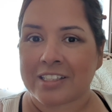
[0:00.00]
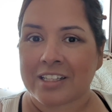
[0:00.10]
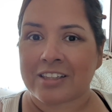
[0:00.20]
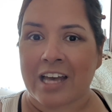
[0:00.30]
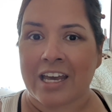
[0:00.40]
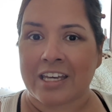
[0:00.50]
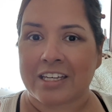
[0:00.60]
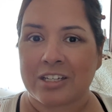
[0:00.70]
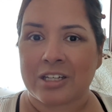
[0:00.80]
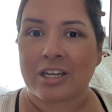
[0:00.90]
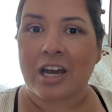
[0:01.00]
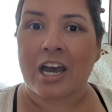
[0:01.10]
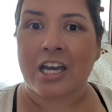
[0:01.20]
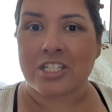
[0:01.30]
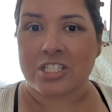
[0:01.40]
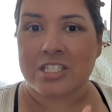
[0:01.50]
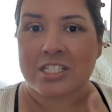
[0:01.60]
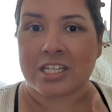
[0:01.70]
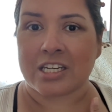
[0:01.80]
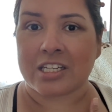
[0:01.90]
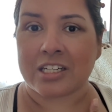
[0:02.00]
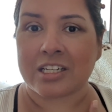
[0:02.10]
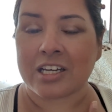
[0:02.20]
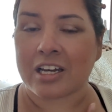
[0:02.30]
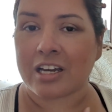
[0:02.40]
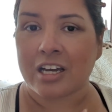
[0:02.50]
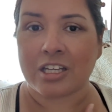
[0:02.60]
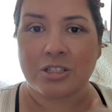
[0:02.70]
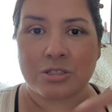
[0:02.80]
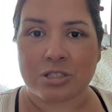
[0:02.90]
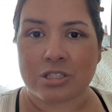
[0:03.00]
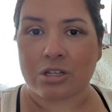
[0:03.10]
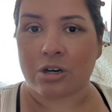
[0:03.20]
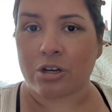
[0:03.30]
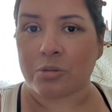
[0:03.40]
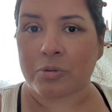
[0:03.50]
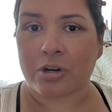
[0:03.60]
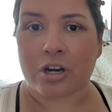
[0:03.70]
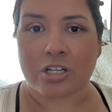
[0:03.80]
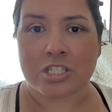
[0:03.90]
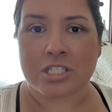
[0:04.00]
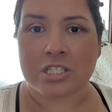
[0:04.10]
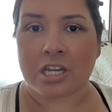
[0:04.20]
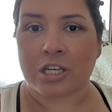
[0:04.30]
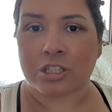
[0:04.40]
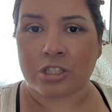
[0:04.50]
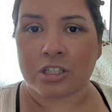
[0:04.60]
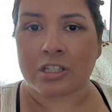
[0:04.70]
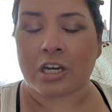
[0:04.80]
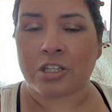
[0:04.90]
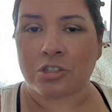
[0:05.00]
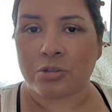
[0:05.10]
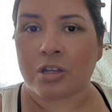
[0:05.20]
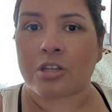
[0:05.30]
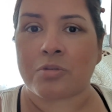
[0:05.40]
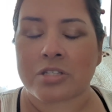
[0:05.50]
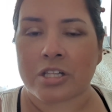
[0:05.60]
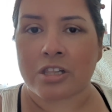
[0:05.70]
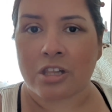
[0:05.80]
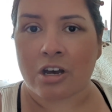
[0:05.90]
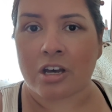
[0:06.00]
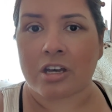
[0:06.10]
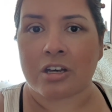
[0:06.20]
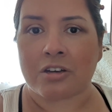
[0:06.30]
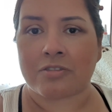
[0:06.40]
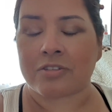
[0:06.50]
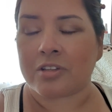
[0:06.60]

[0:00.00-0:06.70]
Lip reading: like I just did. I used all the precautions that I could. I knew that there was a lot of